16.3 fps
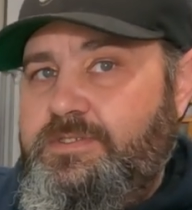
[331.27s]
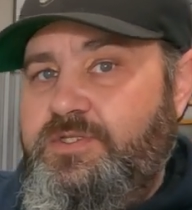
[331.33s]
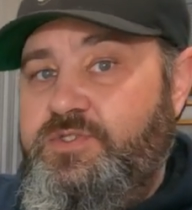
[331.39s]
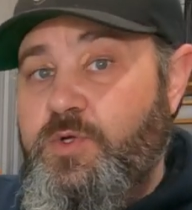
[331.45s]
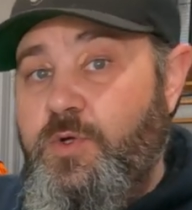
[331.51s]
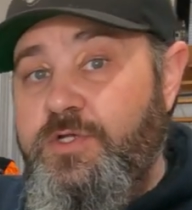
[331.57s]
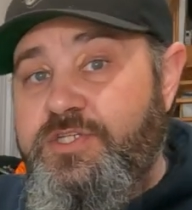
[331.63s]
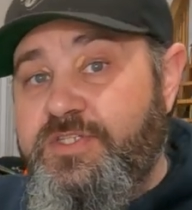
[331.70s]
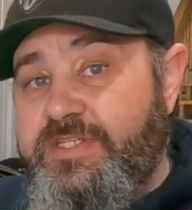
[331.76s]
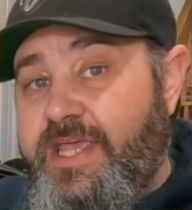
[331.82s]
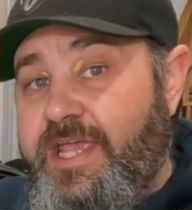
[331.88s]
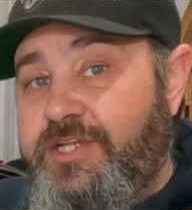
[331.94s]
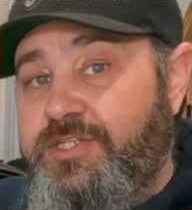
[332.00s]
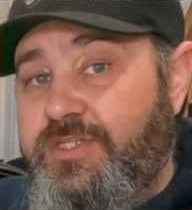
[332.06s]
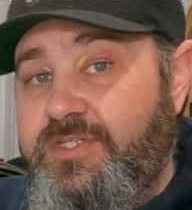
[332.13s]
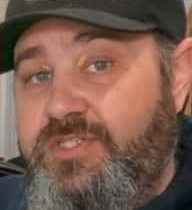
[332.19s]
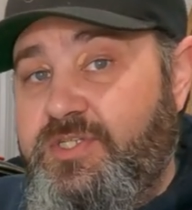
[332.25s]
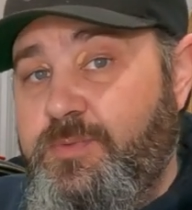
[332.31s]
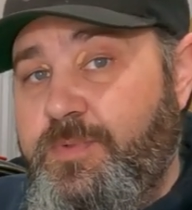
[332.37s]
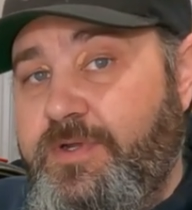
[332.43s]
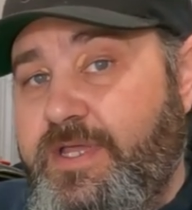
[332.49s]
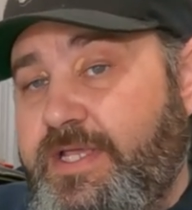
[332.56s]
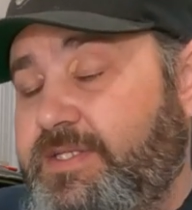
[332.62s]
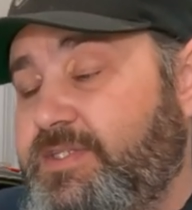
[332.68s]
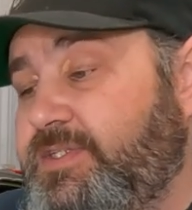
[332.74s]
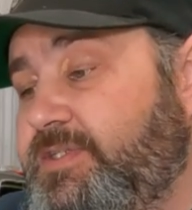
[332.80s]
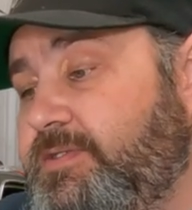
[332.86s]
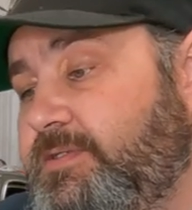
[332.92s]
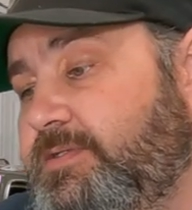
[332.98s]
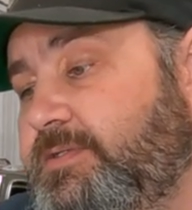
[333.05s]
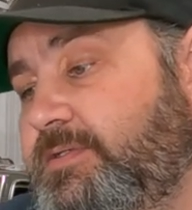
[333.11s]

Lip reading: The torch is actually super nice.